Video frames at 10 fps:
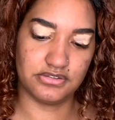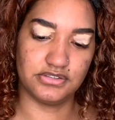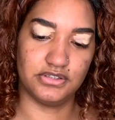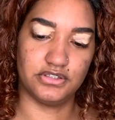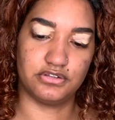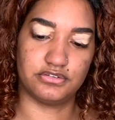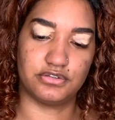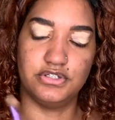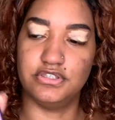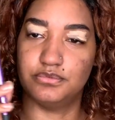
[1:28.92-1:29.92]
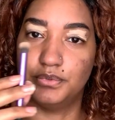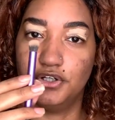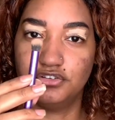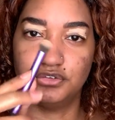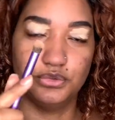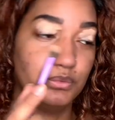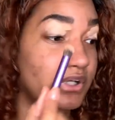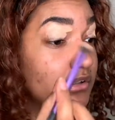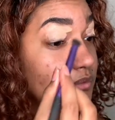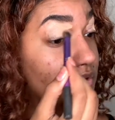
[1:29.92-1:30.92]
are the Luxe crease brush. I don't know what
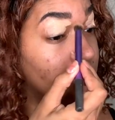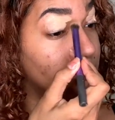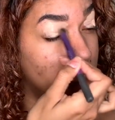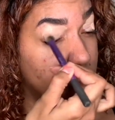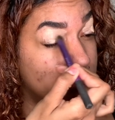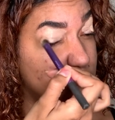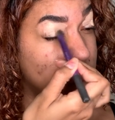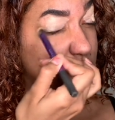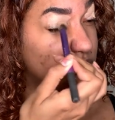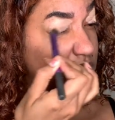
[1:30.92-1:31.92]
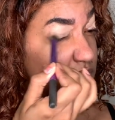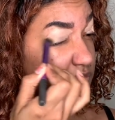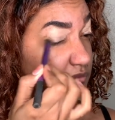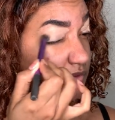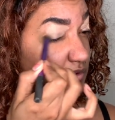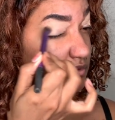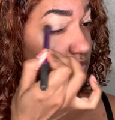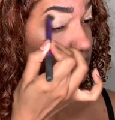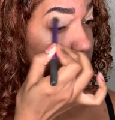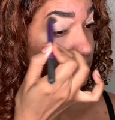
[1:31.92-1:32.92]
I want to use this for my
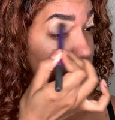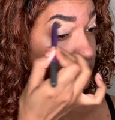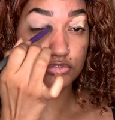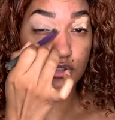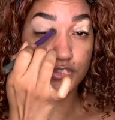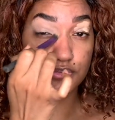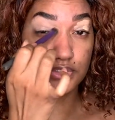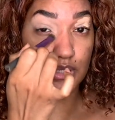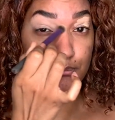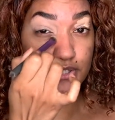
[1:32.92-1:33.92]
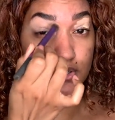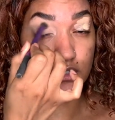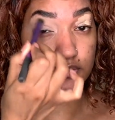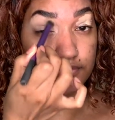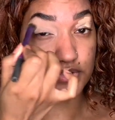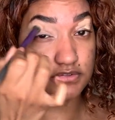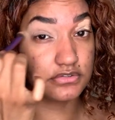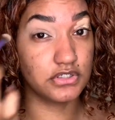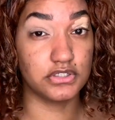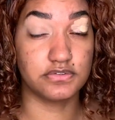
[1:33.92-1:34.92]
crease. Trying to not make ugly faces
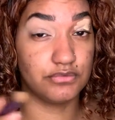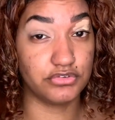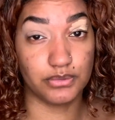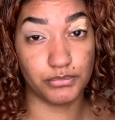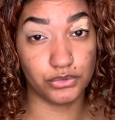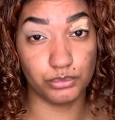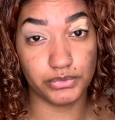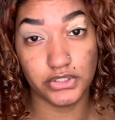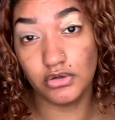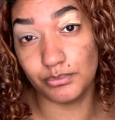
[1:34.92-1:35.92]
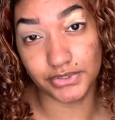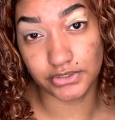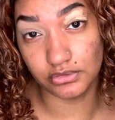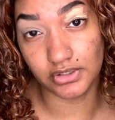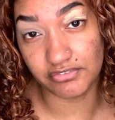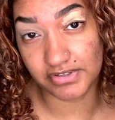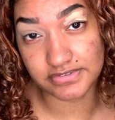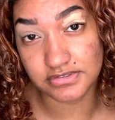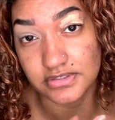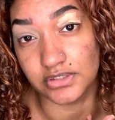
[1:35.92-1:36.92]
because every time I do video, I make the ugly
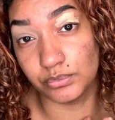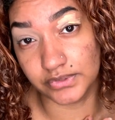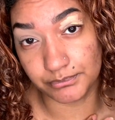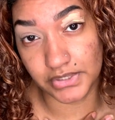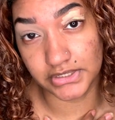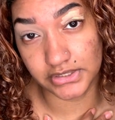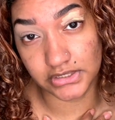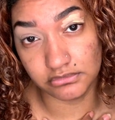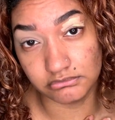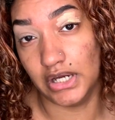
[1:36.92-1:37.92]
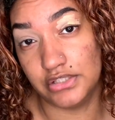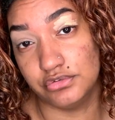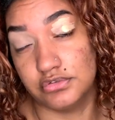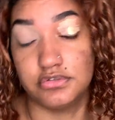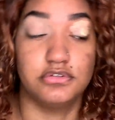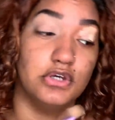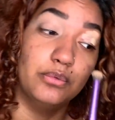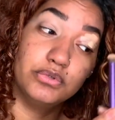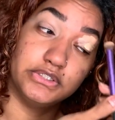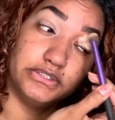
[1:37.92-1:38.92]
faces, and then when I'm editing, I
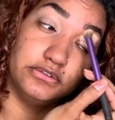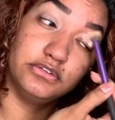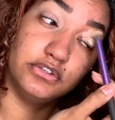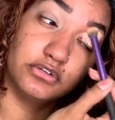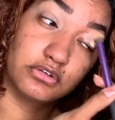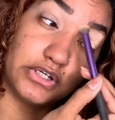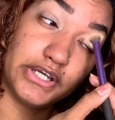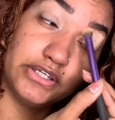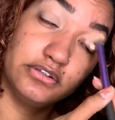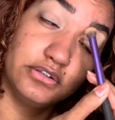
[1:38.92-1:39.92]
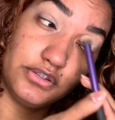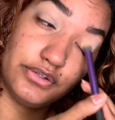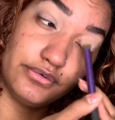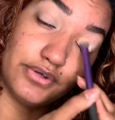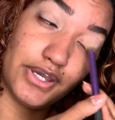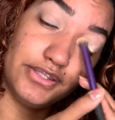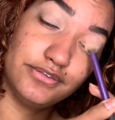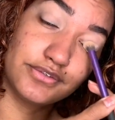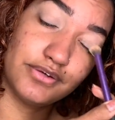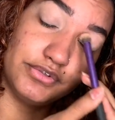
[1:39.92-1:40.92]
want to, you know, cry. You know, I
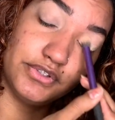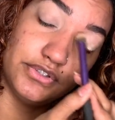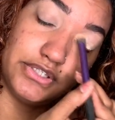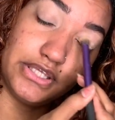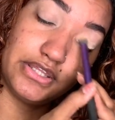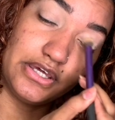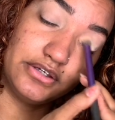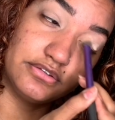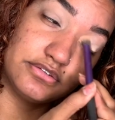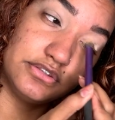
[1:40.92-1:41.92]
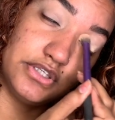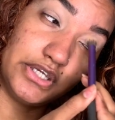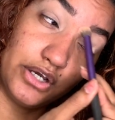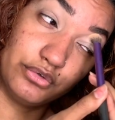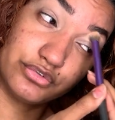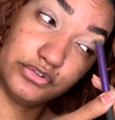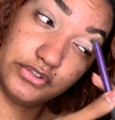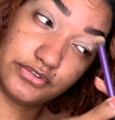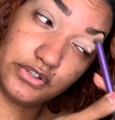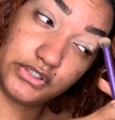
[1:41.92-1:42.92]
discovered the other day that Zendaya also
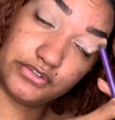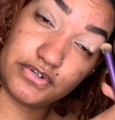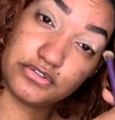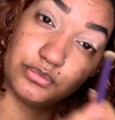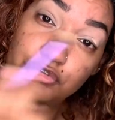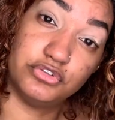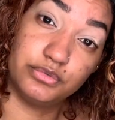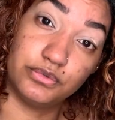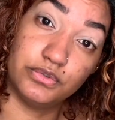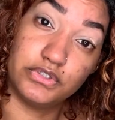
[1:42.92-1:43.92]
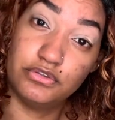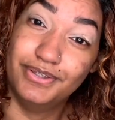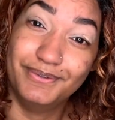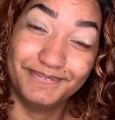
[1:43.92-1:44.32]
does the ugly faces when she's recording, so